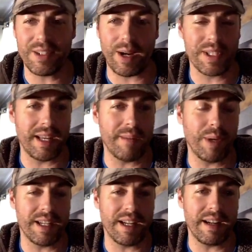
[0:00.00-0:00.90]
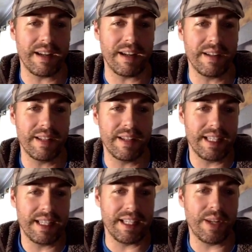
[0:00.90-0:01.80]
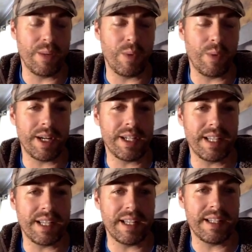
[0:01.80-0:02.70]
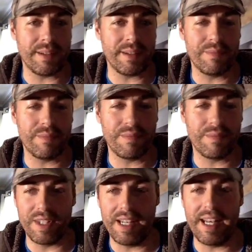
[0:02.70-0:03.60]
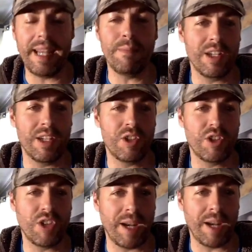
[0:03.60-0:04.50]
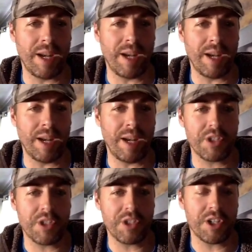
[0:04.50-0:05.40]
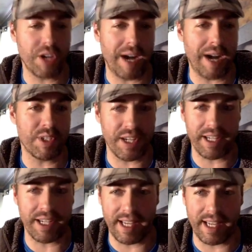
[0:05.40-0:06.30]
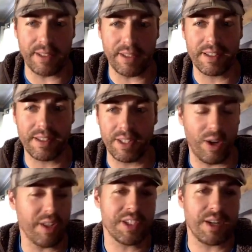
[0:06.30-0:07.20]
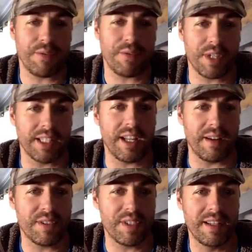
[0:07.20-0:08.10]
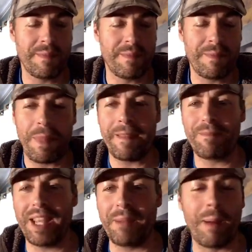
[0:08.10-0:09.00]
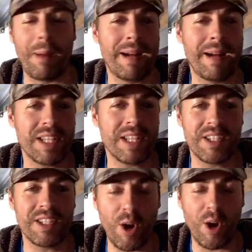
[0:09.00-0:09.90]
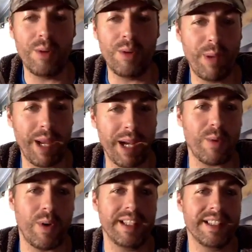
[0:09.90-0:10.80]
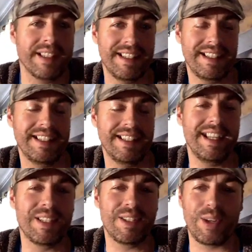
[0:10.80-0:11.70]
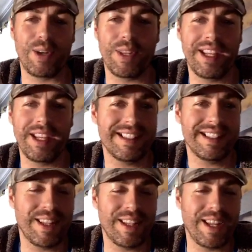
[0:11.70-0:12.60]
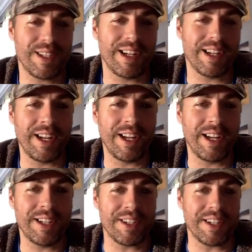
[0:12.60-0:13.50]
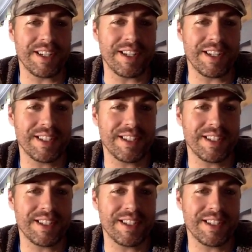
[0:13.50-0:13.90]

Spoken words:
I was it. But you know, he wanted to name me Jamin Hunter Fisher Trapper Taylor, you know, all the stuff that he loved. And my mom says, no, pick one. And so they settled on Hunter.